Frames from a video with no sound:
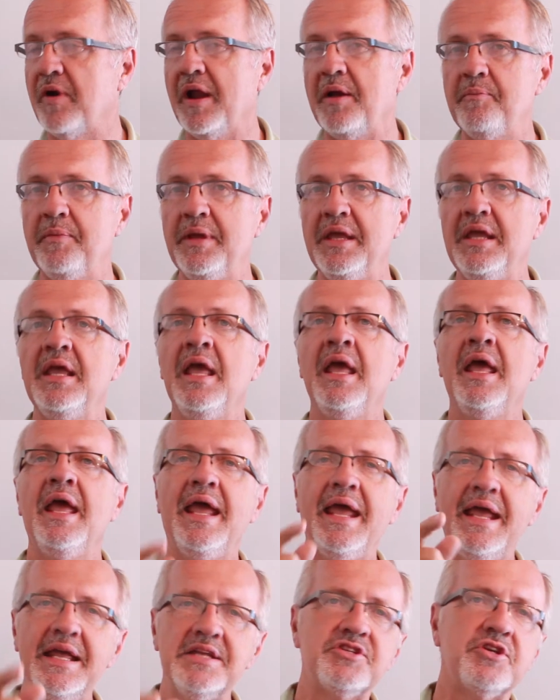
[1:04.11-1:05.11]
around me.
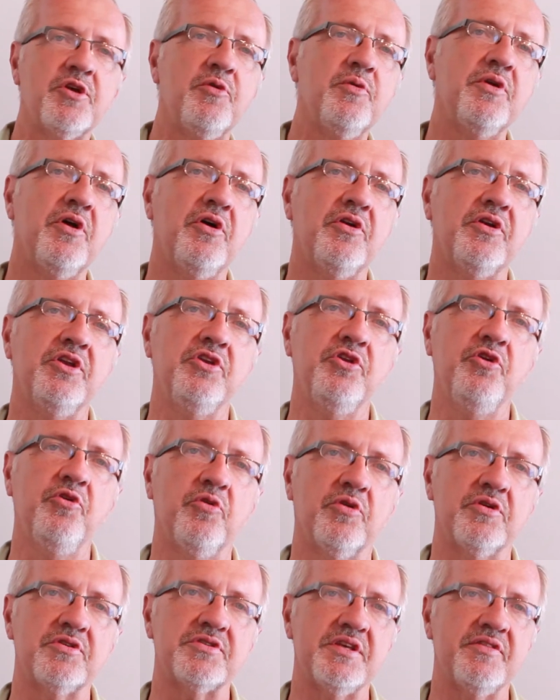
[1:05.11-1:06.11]
It's going on in
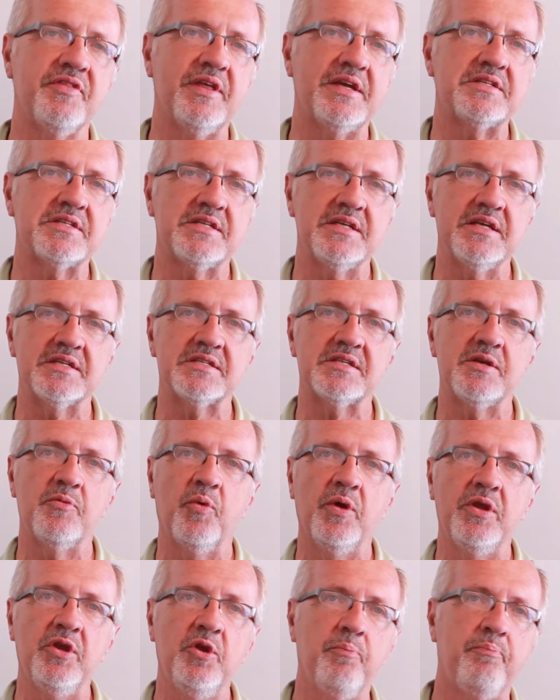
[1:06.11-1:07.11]
yours, and that's this
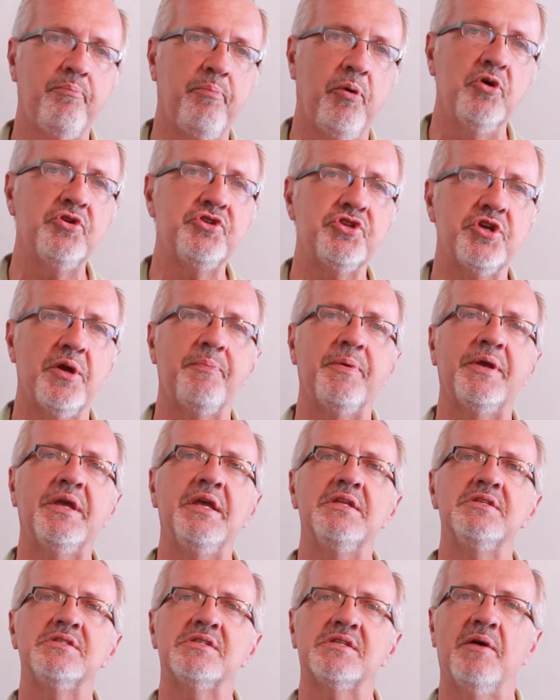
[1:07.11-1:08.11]
that when you push up
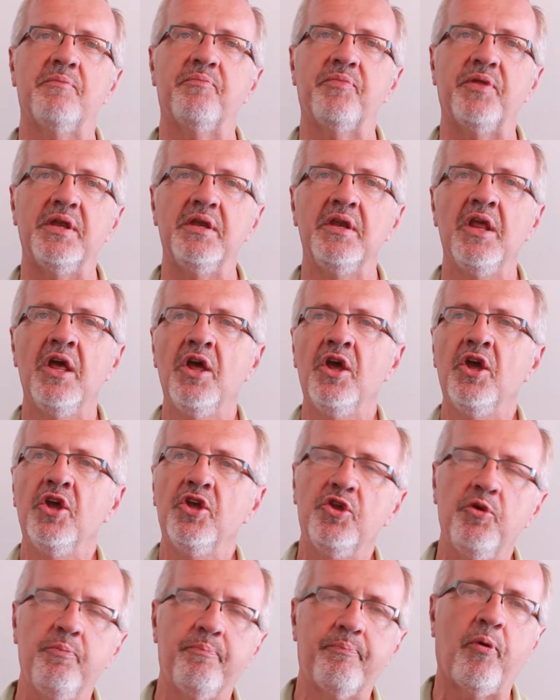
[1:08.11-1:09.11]
against something,
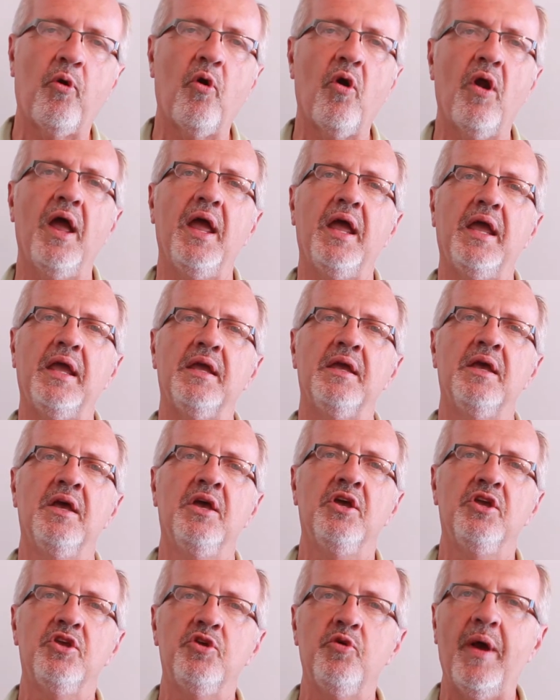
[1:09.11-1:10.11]
you pray,
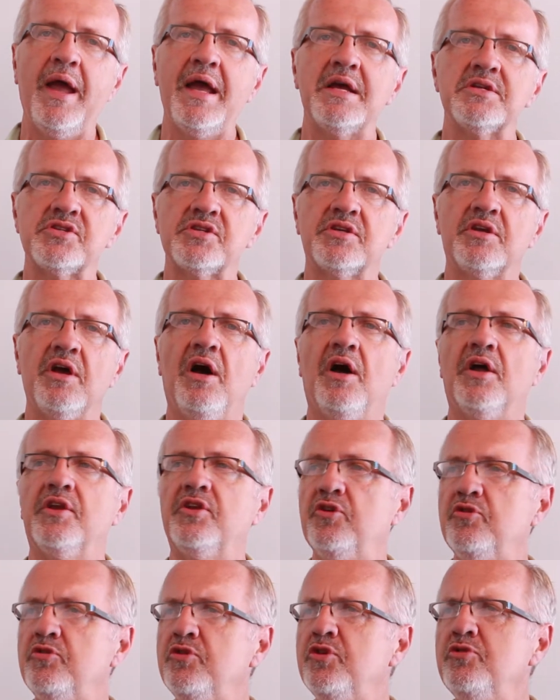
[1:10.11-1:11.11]
you ask
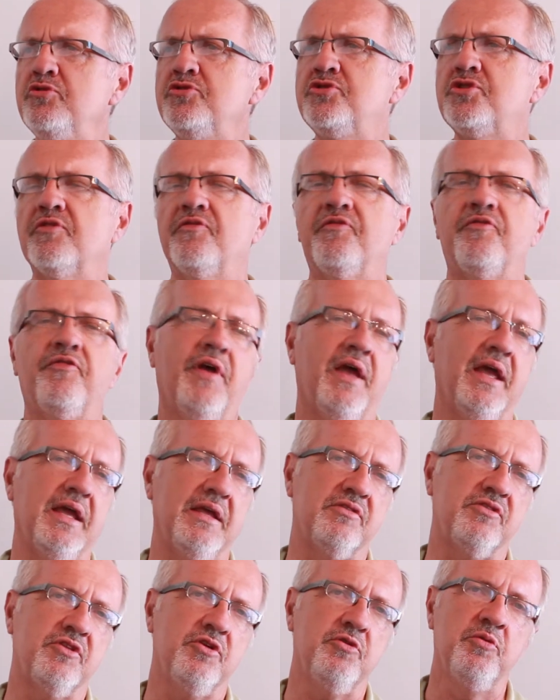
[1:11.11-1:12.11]
God, you use your
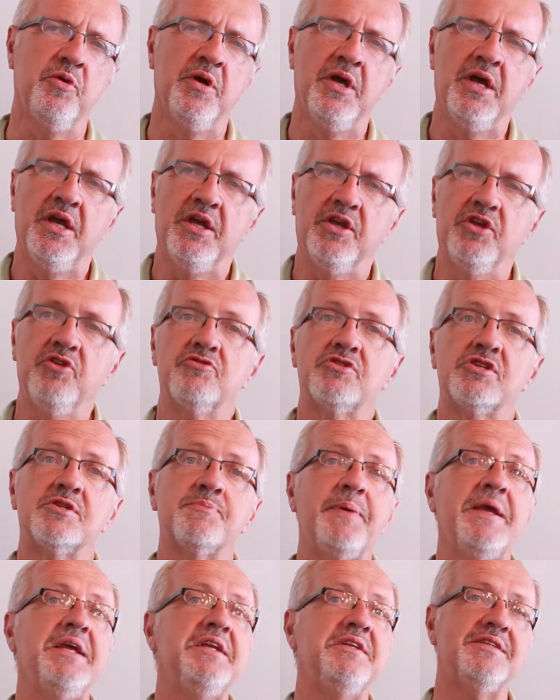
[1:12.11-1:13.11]
faith, you, you
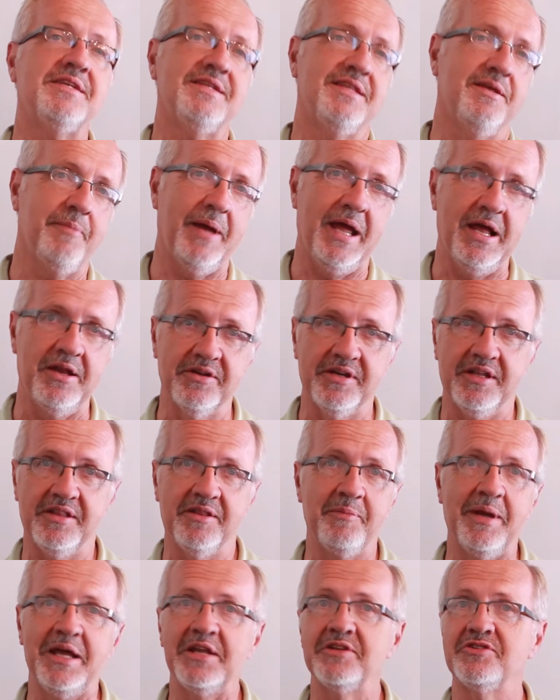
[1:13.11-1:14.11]
speak to the mountain,
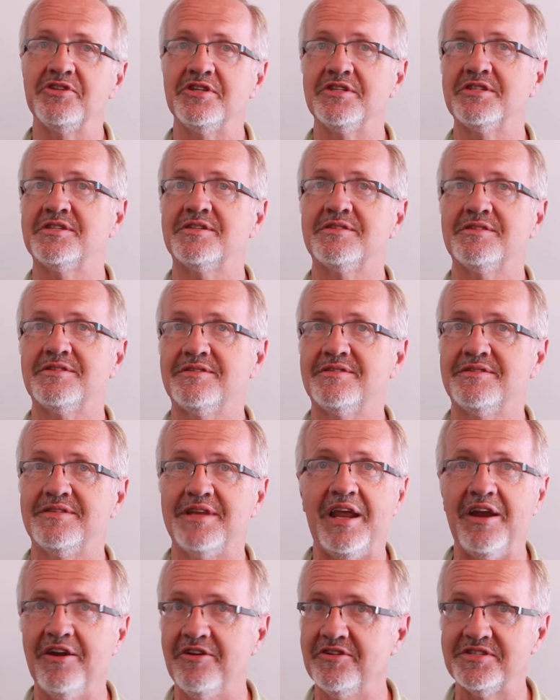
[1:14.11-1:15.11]
and the mountain just
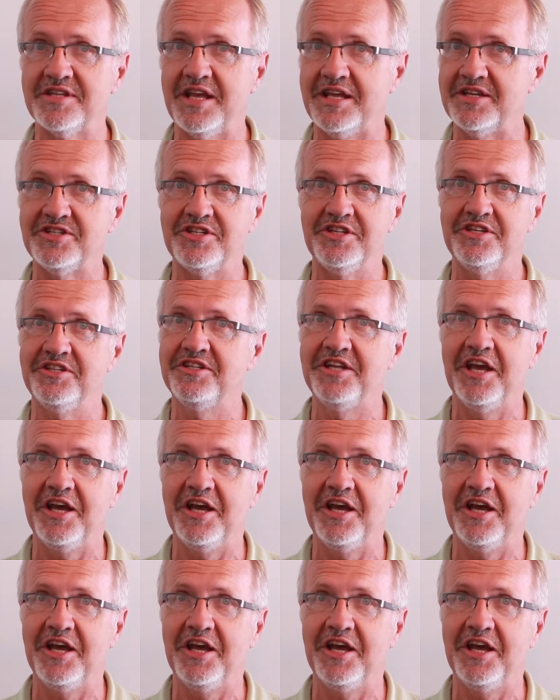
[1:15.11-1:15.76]
stares at you and